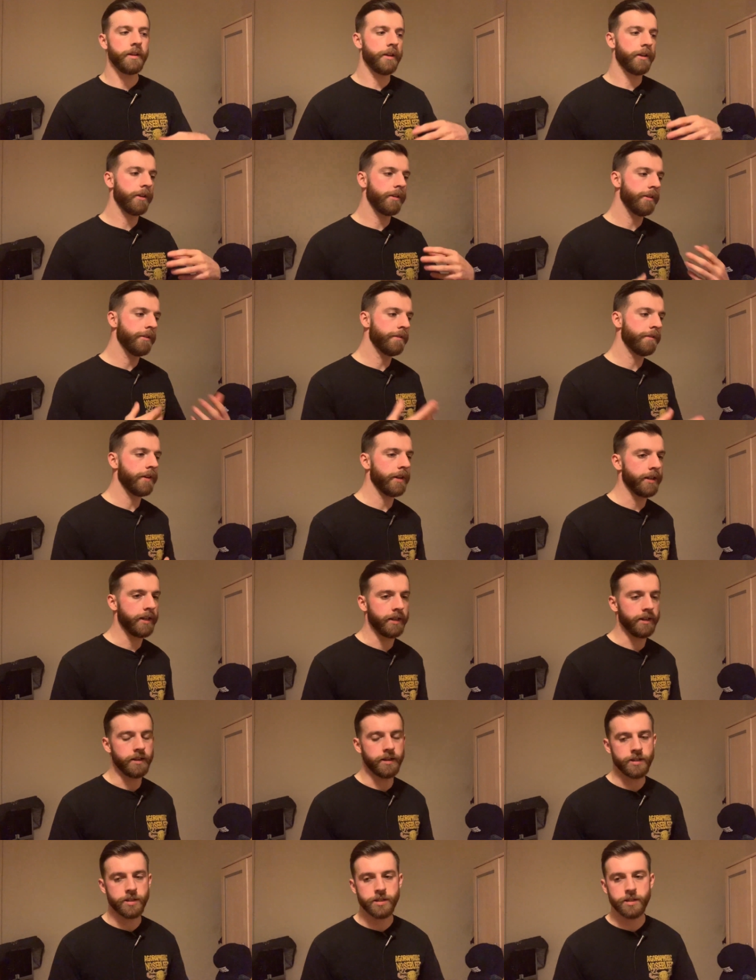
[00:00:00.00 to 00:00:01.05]
are you feeling
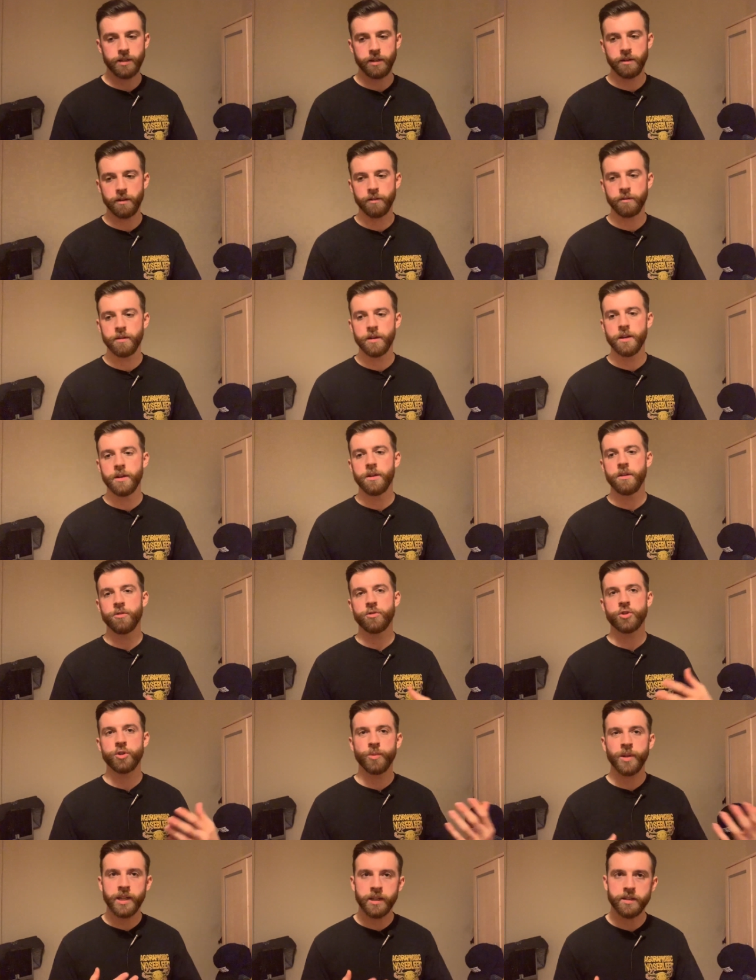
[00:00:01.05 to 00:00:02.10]
this, you know,
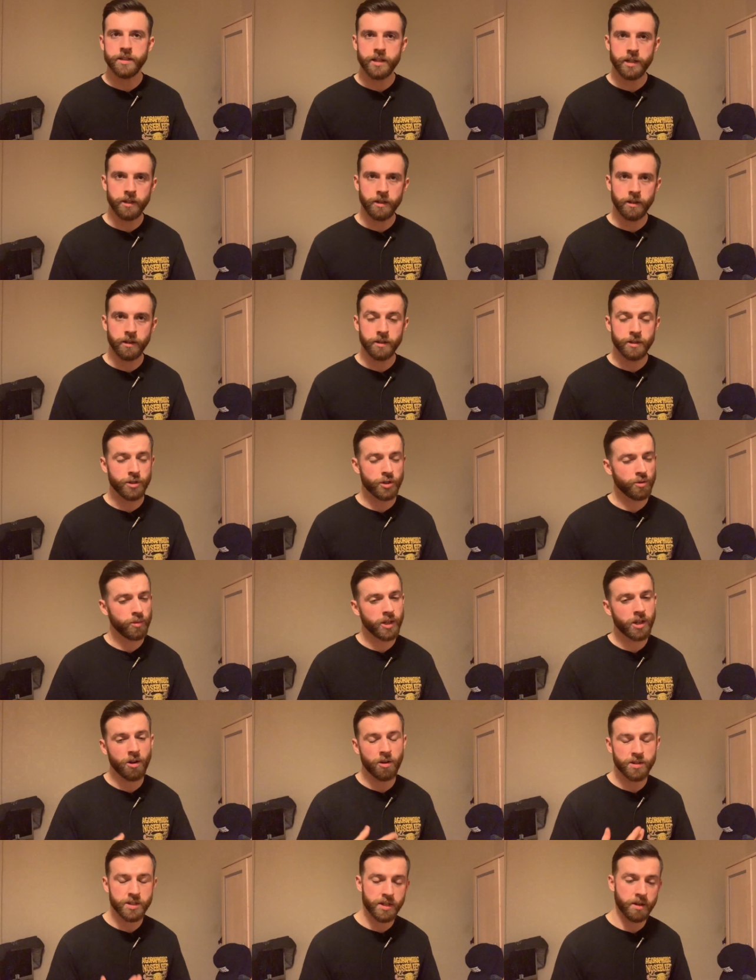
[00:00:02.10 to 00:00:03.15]
should we continue this, should we
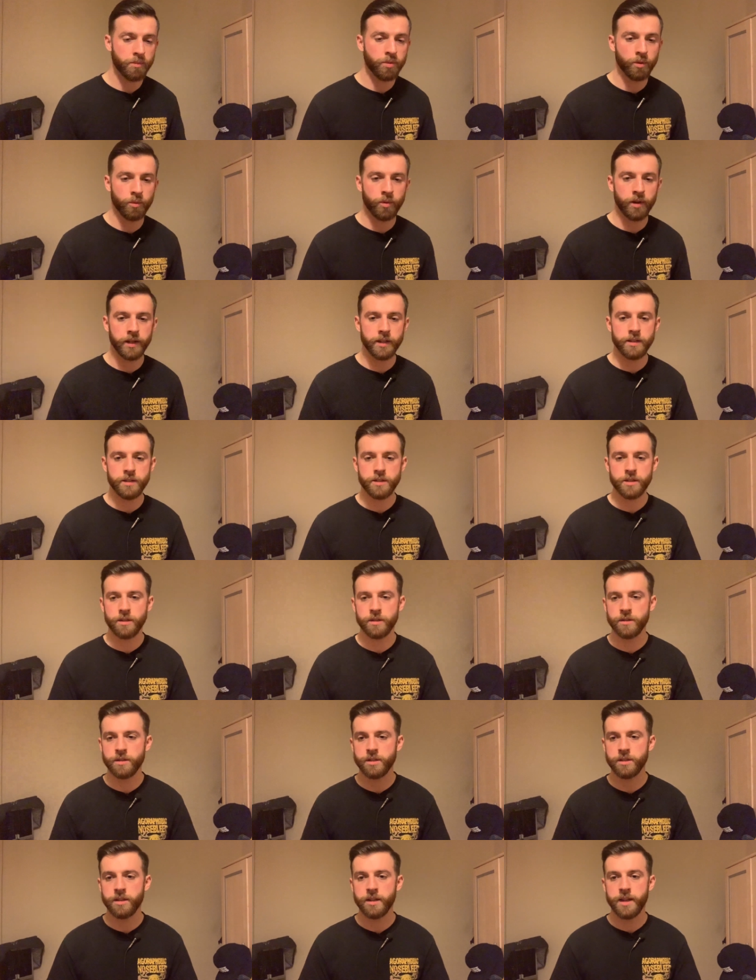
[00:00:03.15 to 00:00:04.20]
go our separate ways,
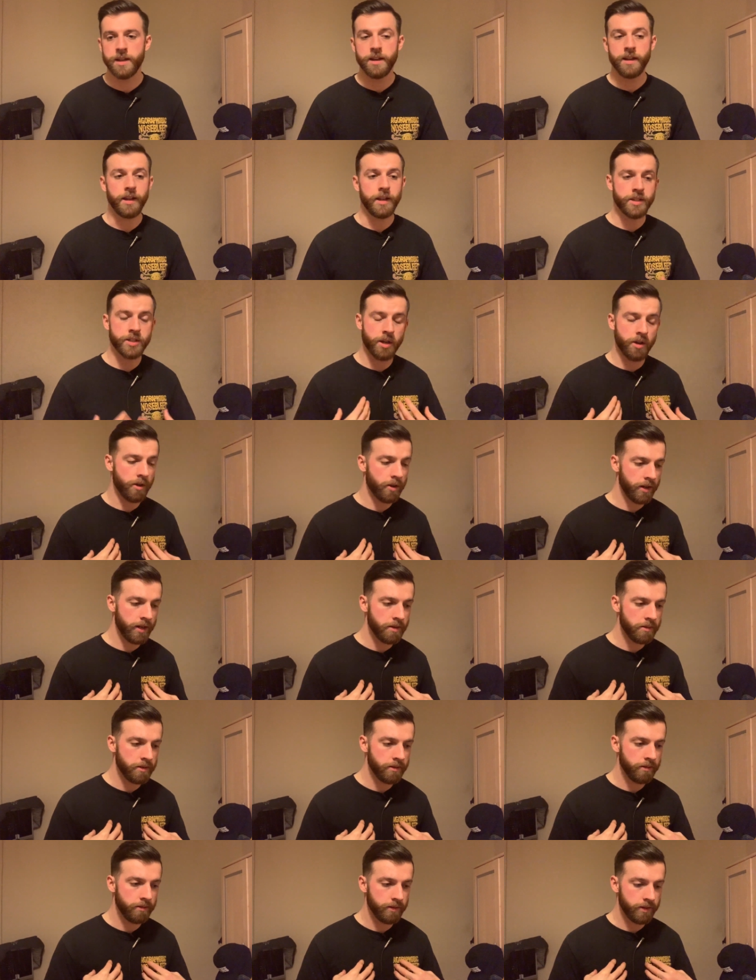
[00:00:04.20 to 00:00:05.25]
because it's
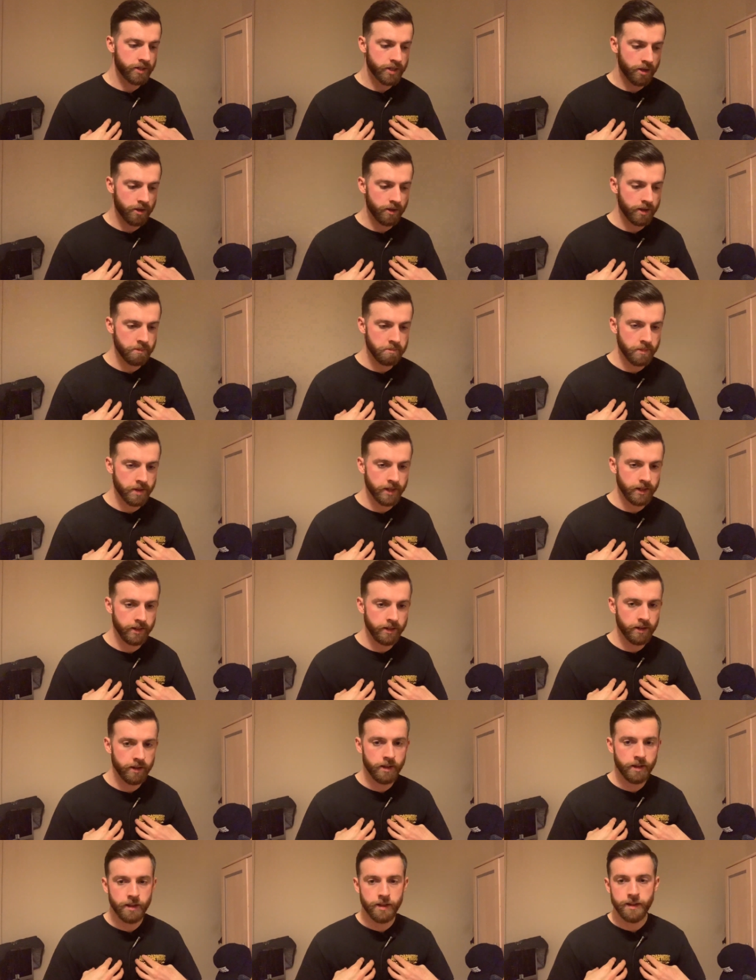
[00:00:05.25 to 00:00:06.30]
hurting, it's hurting me,
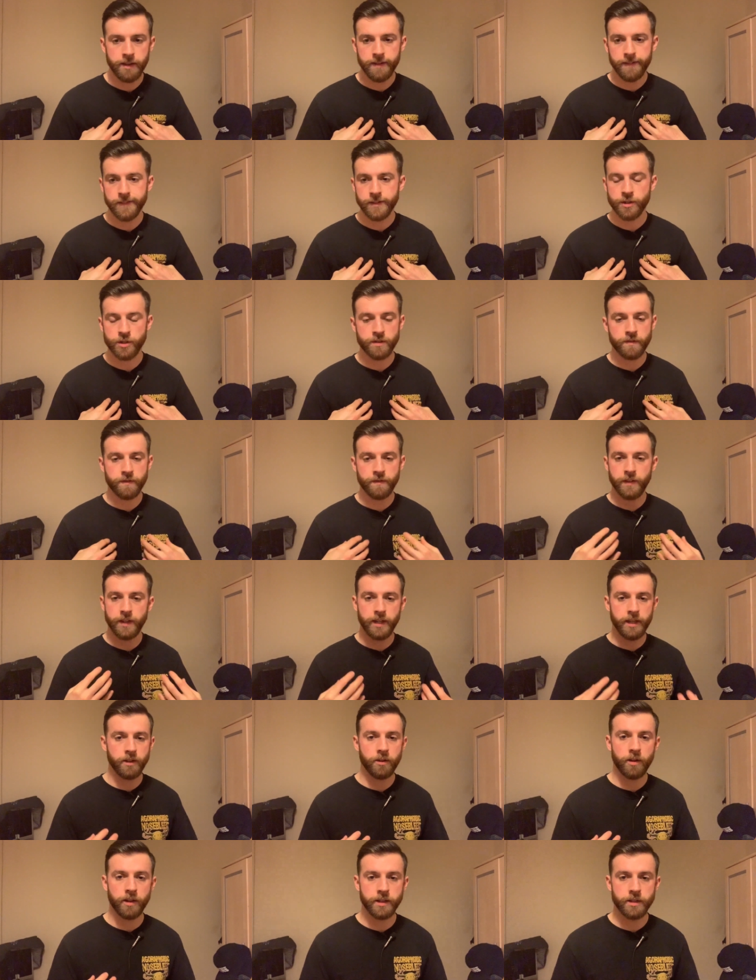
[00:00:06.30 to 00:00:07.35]
just
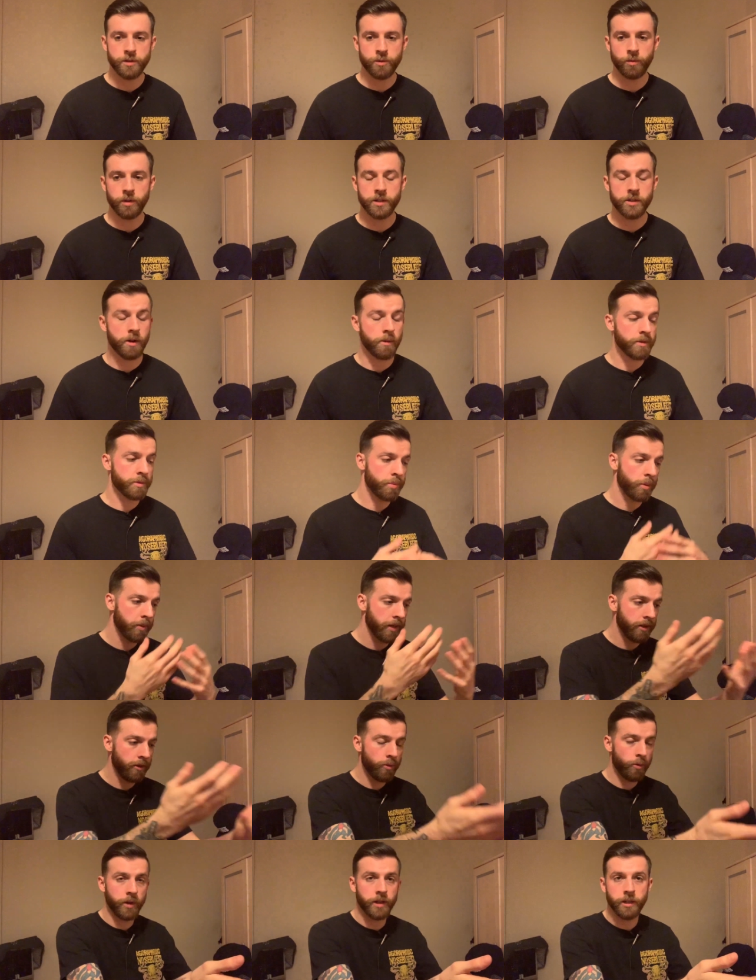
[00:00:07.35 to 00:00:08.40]
thinking like this all the time, it's probably
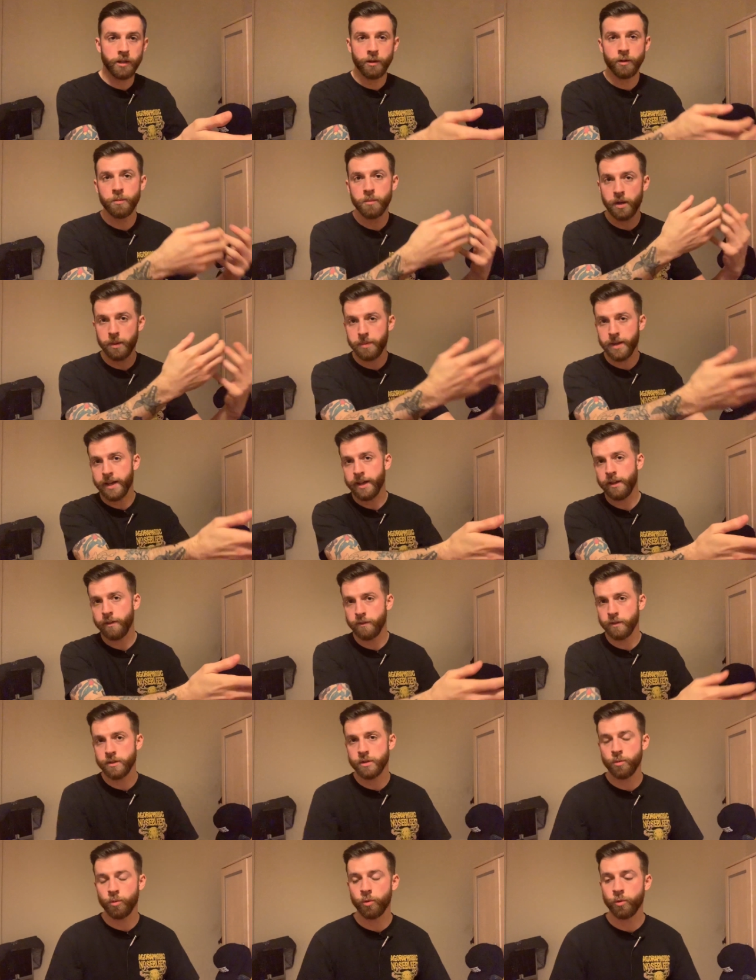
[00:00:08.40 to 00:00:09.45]
annoying you, my behaviour
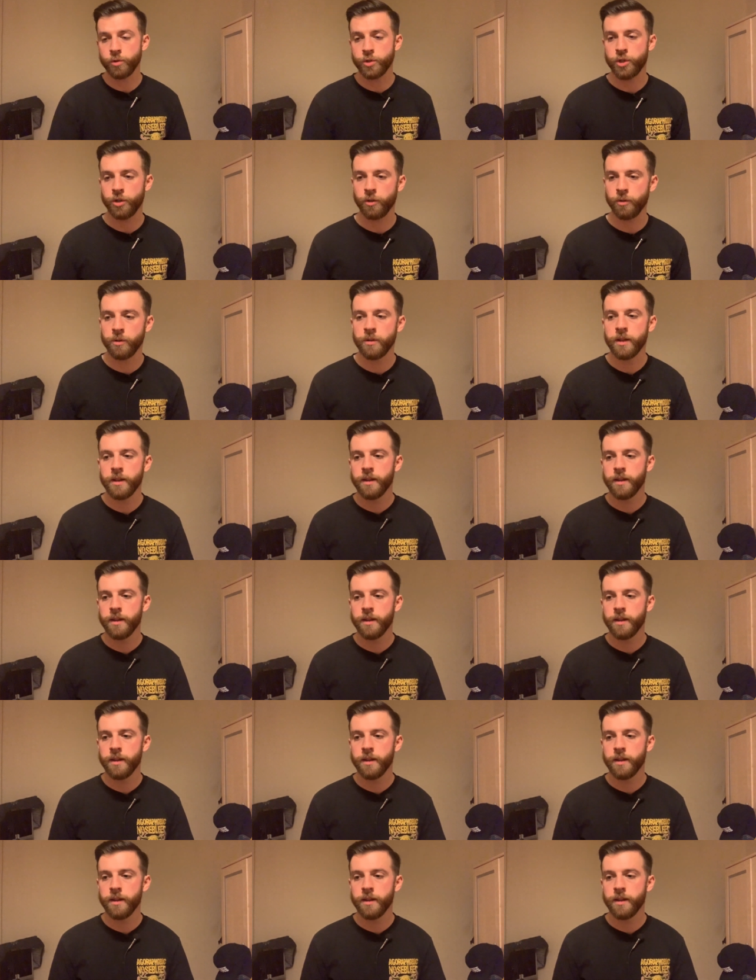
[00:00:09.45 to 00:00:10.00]
towards you.